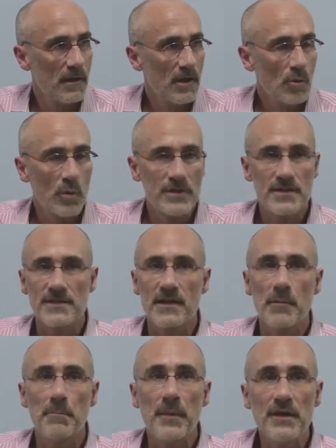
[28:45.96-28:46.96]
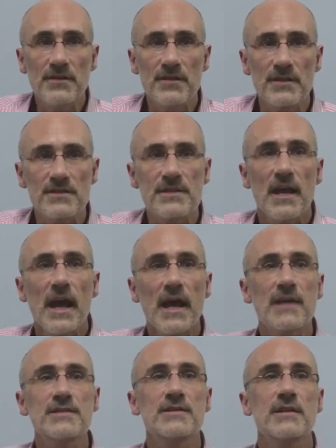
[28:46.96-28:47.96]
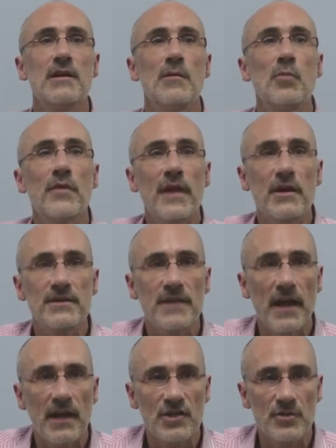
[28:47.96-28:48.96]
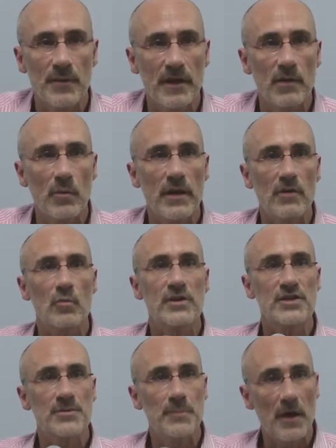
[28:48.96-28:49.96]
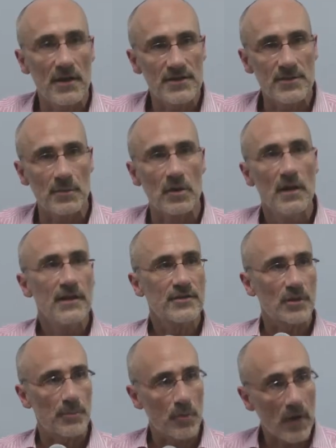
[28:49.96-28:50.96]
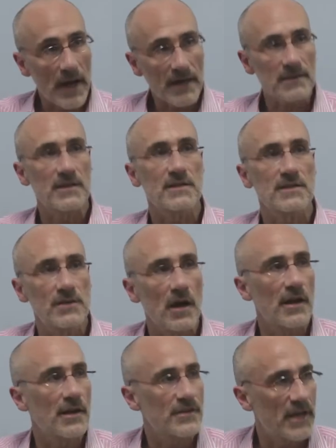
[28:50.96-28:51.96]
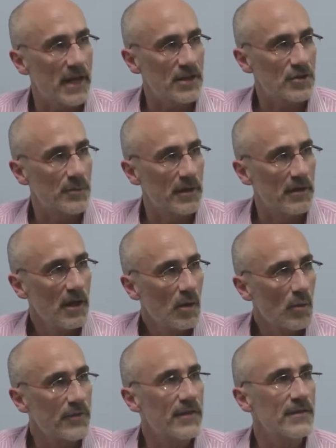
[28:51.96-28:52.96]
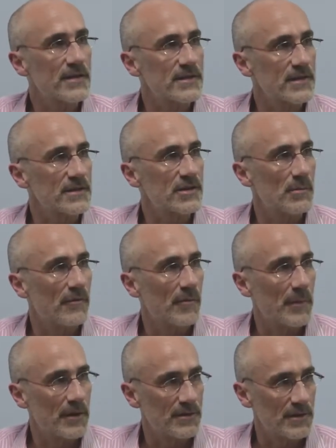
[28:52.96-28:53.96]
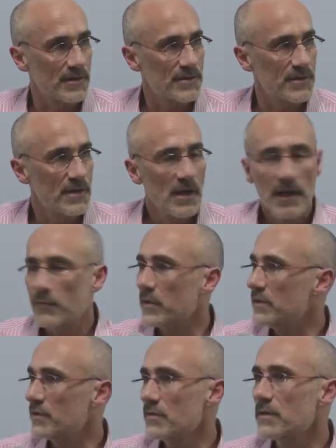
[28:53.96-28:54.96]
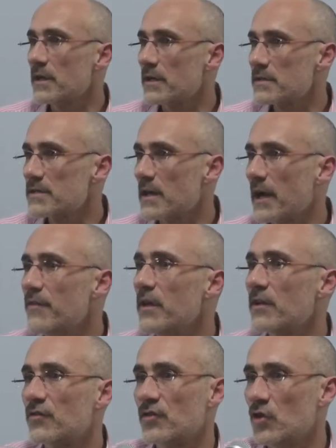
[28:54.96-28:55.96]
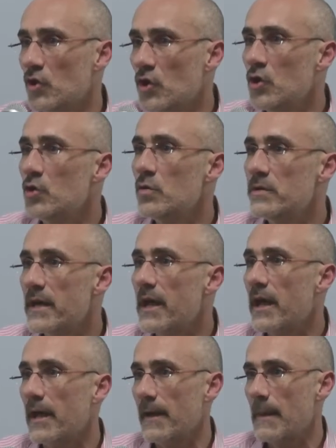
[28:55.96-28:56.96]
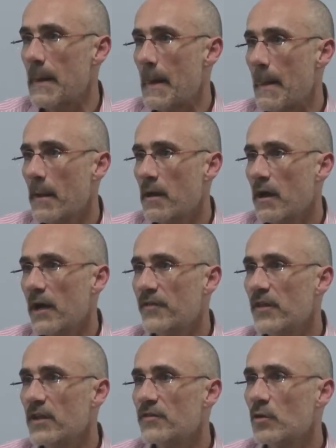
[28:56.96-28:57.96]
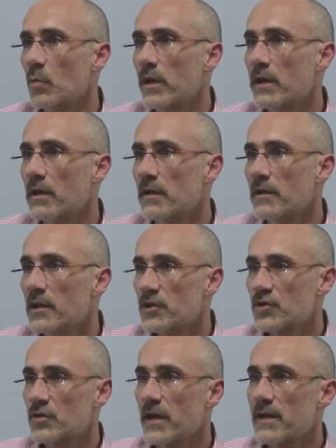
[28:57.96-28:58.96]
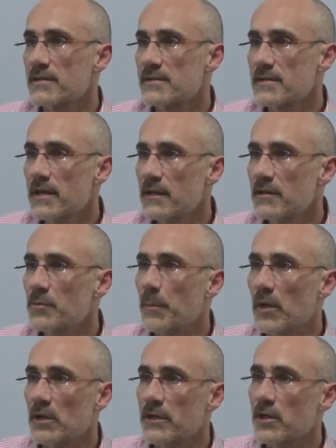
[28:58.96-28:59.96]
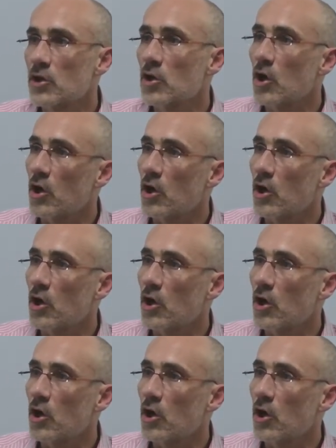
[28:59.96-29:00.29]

which is that abundance has to come without attachment, and we are responsible to practice non-attachment within the system of abundance. If we do this, I think it's a new day. I think that we can transcend political